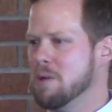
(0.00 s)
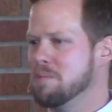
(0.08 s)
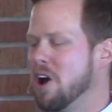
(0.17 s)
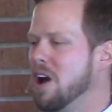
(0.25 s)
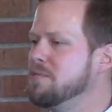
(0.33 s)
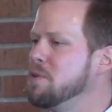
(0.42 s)

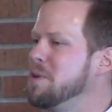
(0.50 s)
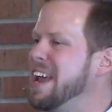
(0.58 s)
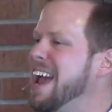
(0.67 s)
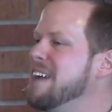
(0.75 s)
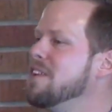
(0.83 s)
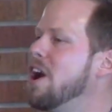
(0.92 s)
but often we
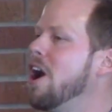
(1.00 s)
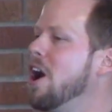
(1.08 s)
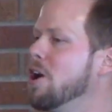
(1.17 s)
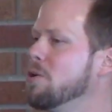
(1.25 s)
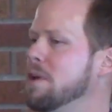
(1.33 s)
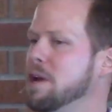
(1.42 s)
have it
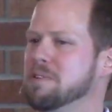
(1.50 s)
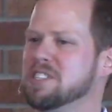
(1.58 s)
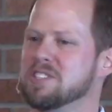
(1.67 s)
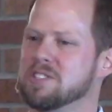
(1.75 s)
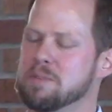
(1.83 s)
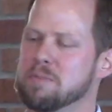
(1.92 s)
our way,
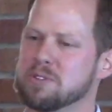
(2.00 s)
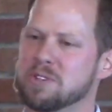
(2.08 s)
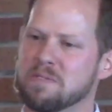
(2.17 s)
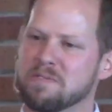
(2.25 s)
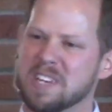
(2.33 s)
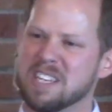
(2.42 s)
which is the most
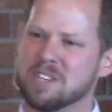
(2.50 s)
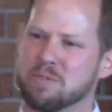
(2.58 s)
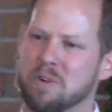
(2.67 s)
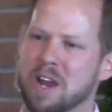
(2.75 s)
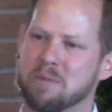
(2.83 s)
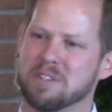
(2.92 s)

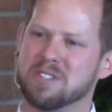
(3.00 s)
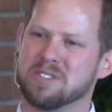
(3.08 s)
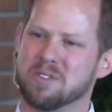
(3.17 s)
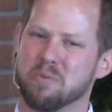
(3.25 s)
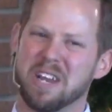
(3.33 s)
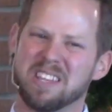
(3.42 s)
convenient way, which
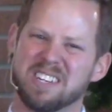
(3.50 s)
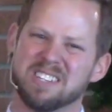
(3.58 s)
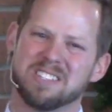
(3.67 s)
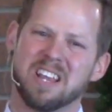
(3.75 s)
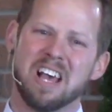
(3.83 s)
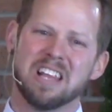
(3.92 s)
is the way that
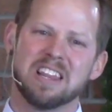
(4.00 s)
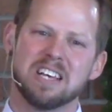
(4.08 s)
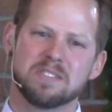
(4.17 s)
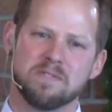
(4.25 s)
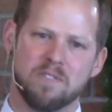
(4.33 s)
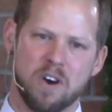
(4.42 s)
is
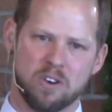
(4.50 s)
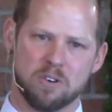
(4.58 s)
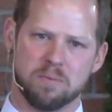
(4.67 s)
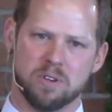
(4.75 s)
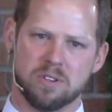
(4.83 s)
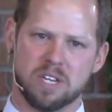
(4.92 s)
less
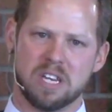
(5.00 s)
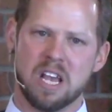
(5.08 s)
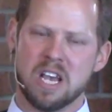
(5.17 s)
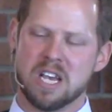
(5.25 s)
vulnerable, that